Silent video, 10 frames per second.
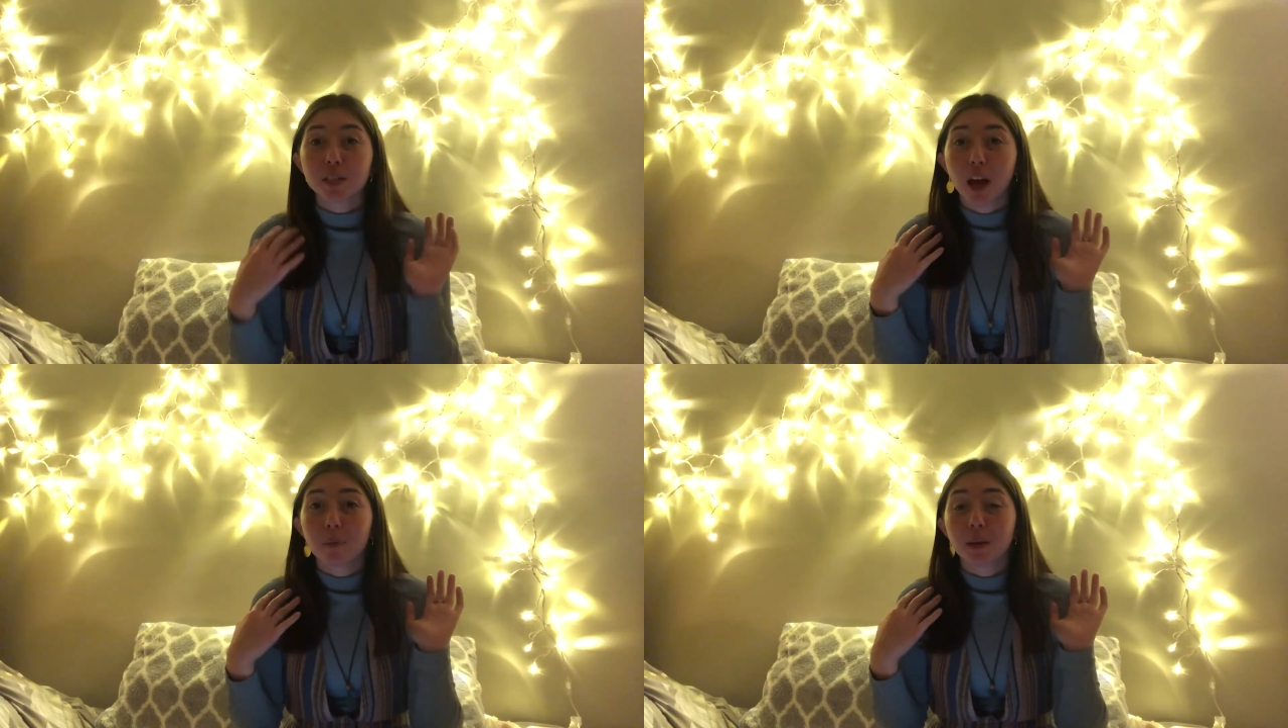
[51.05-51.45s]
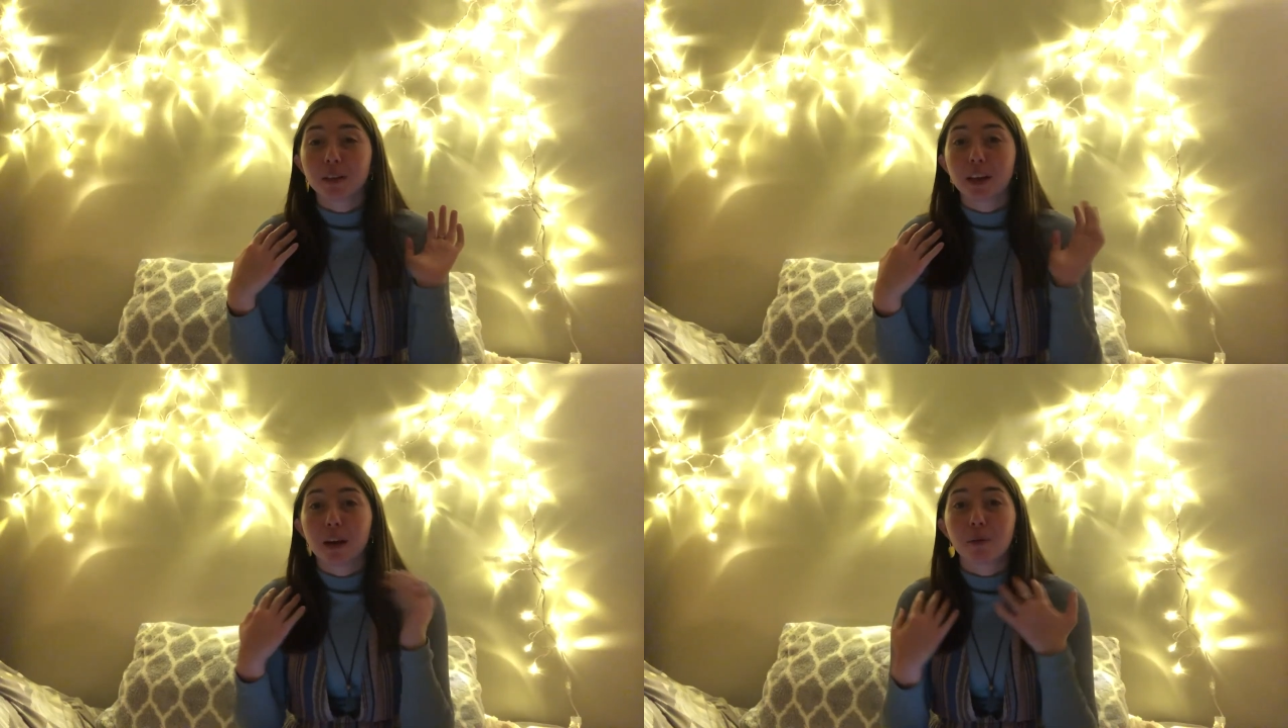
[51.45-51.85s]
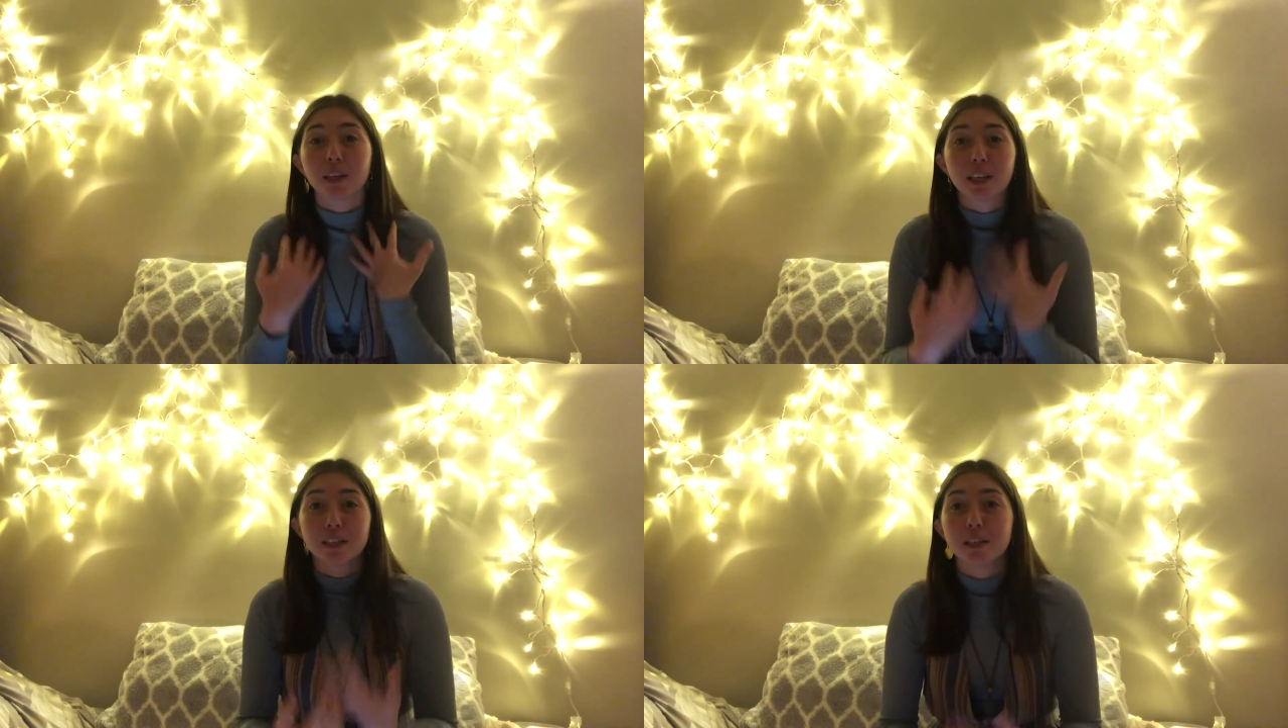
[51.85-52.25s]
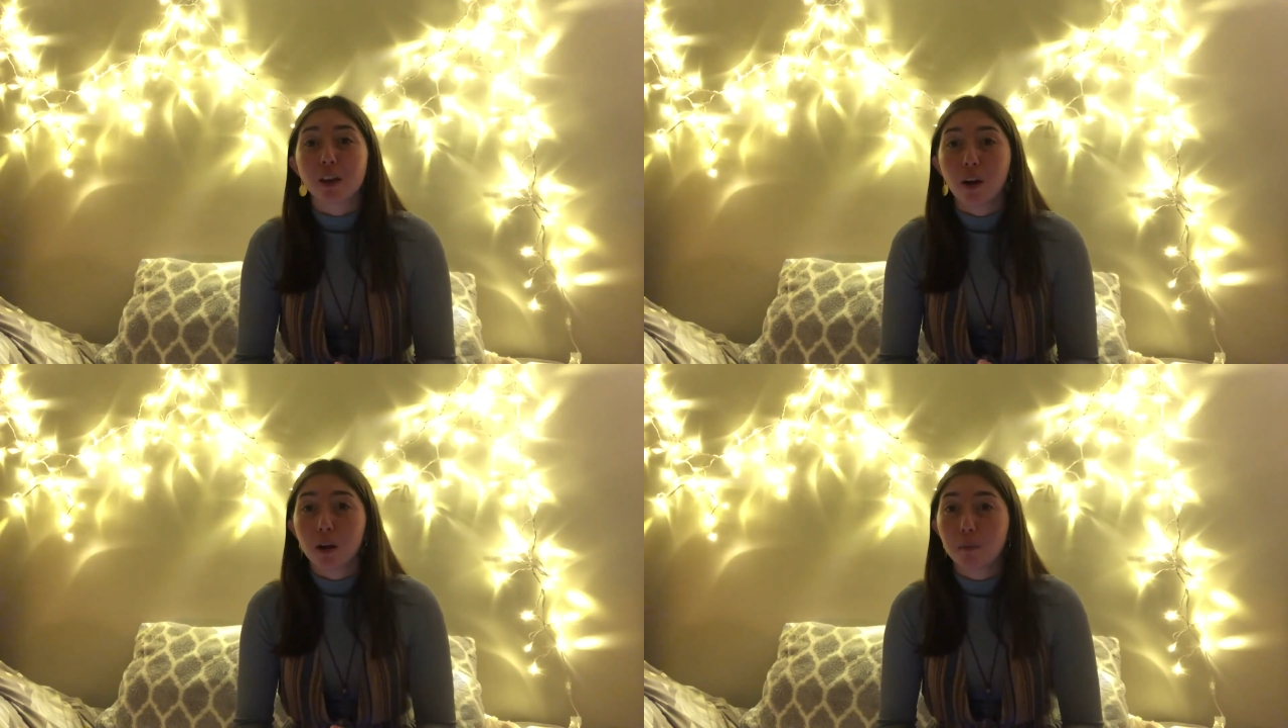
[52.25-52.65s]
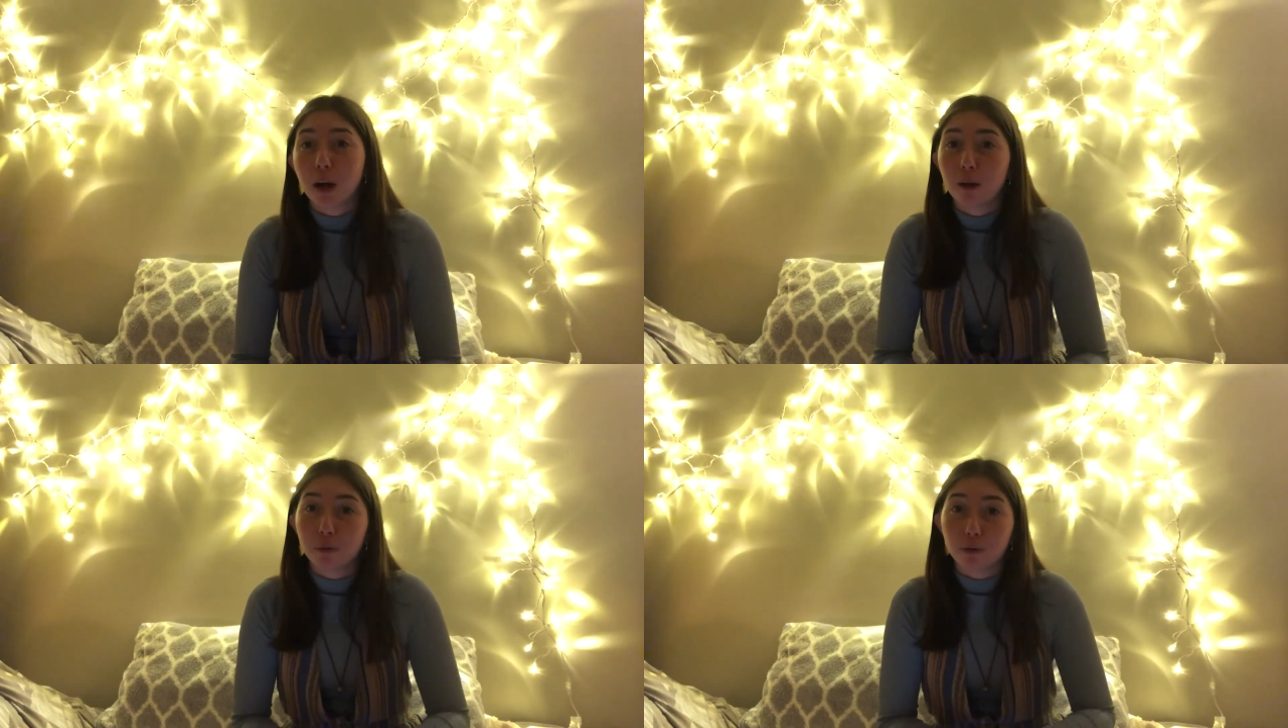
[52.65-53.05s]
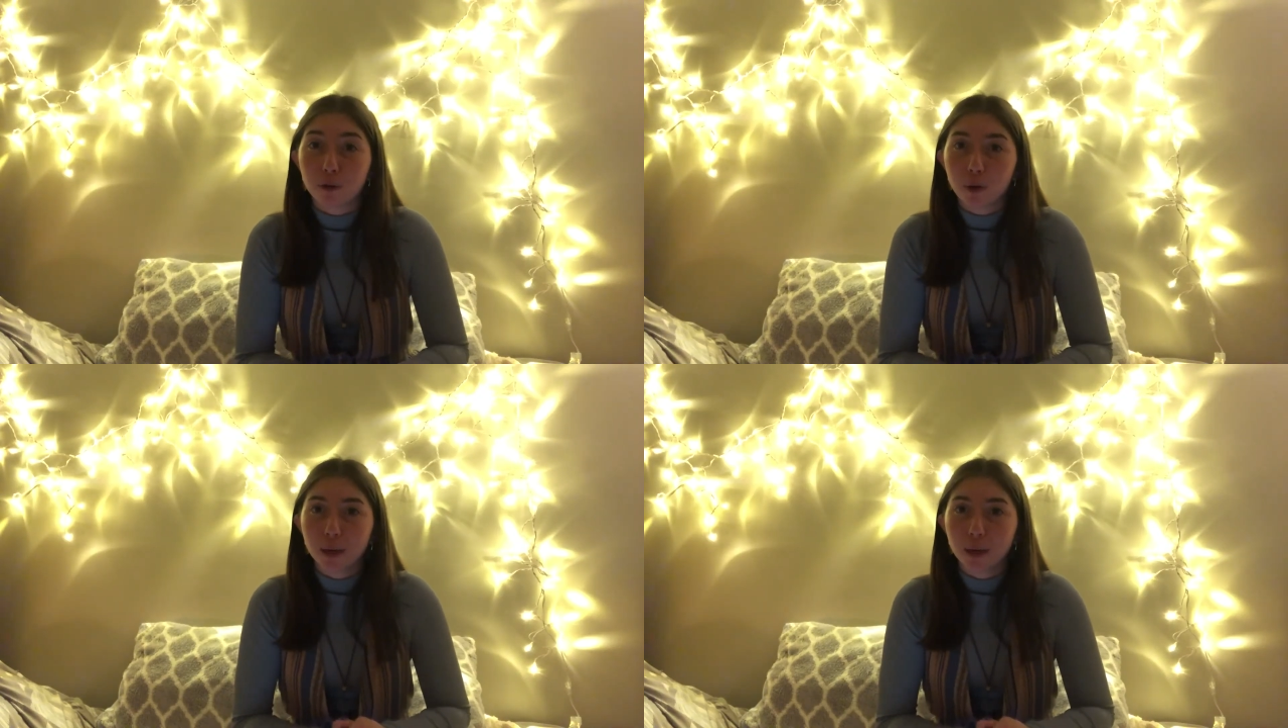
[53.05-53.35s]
Topic that I would like to talk about before